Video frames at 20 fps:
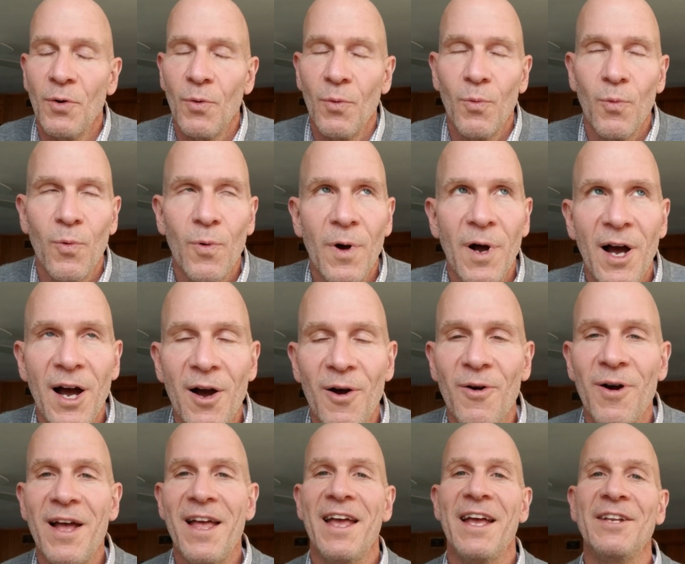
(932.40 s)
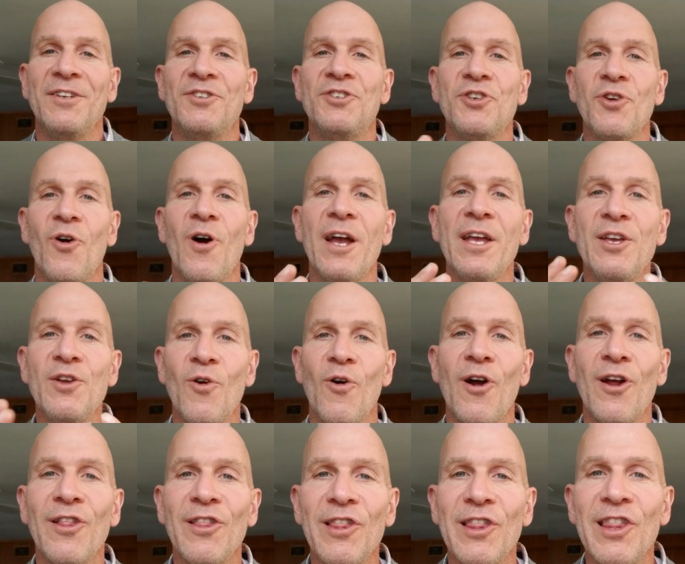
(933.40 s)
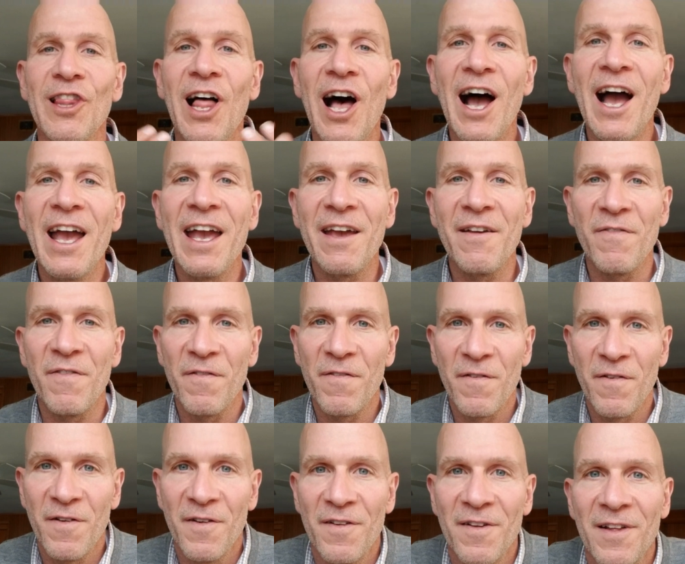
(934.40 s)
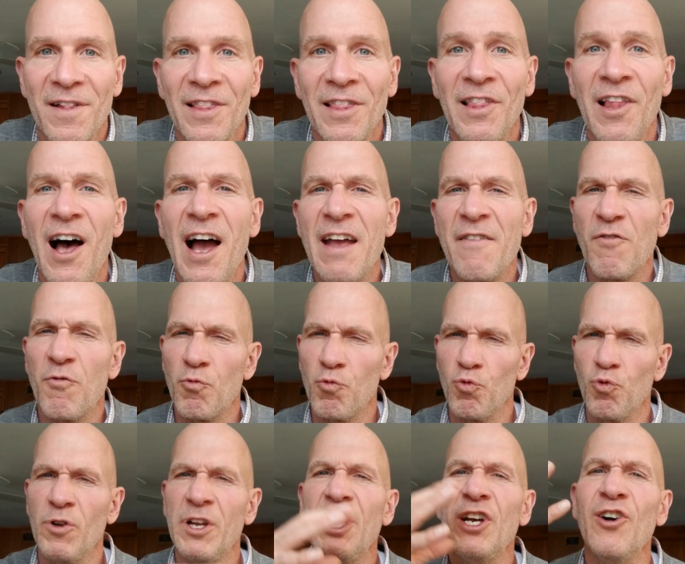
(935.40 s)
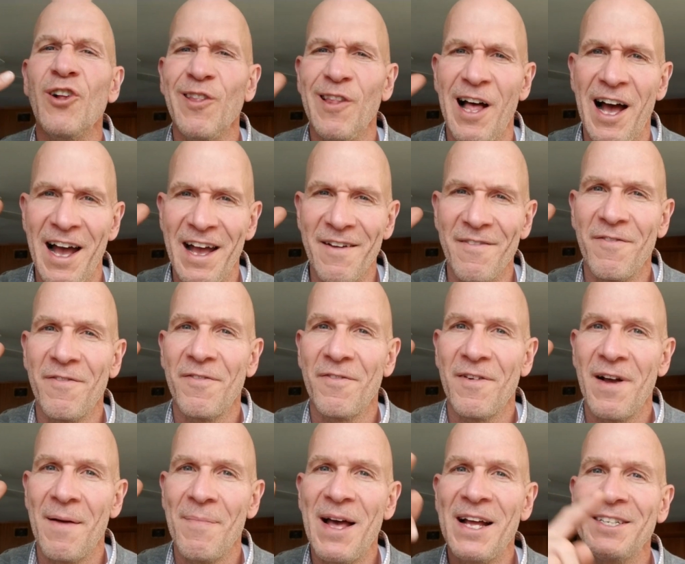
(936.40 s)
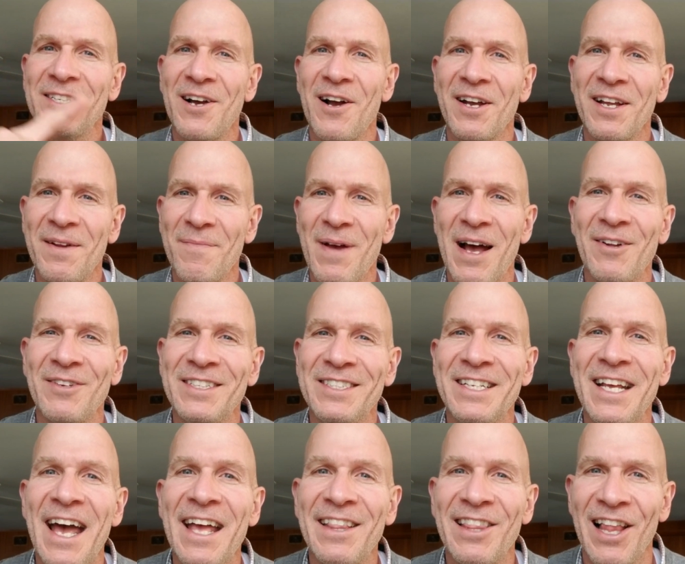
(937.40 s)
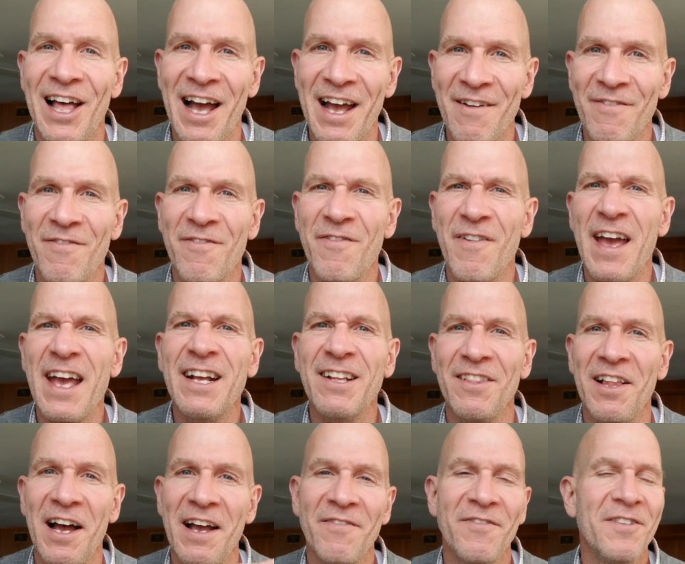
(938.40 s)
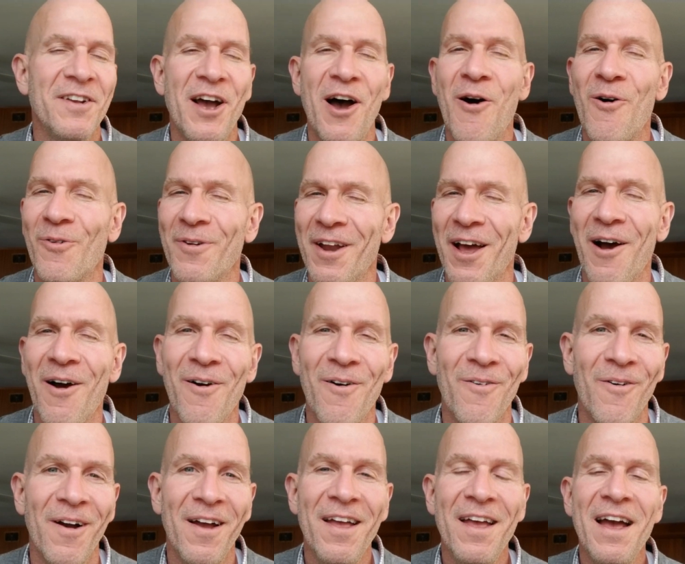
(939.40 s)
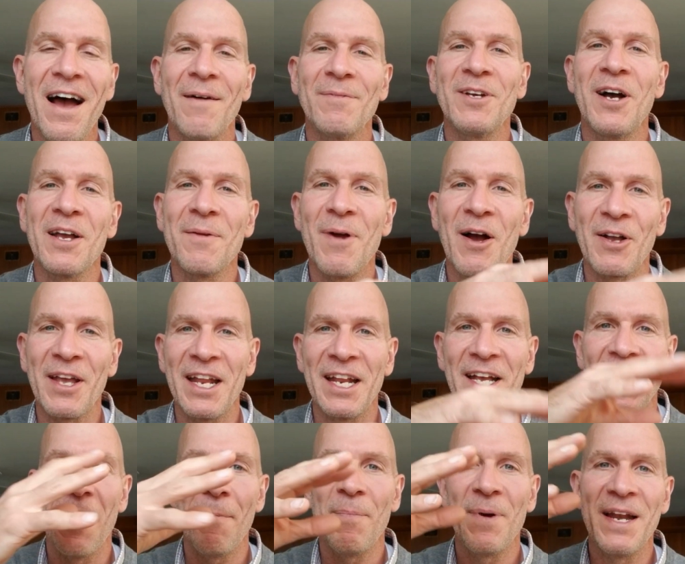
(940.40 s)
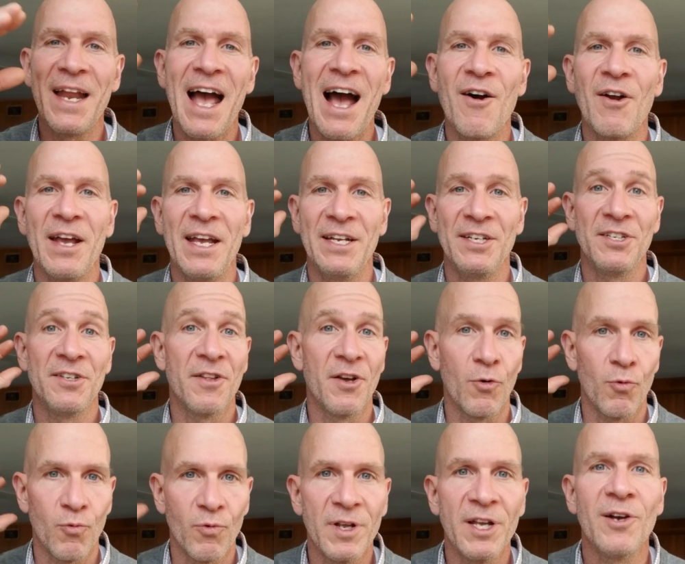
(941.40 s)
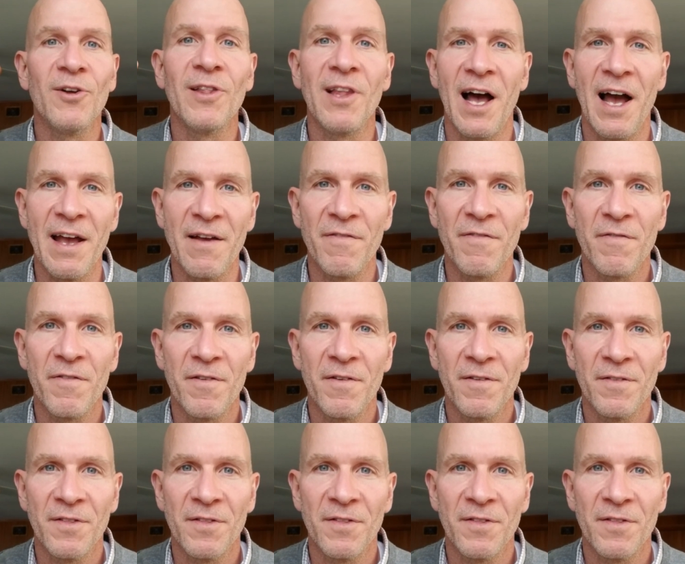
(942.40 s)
Whoa, enjoy your life. Life, real life. I'm not talking about dead life, fake life. No. I'm talking about getting up and out into the real life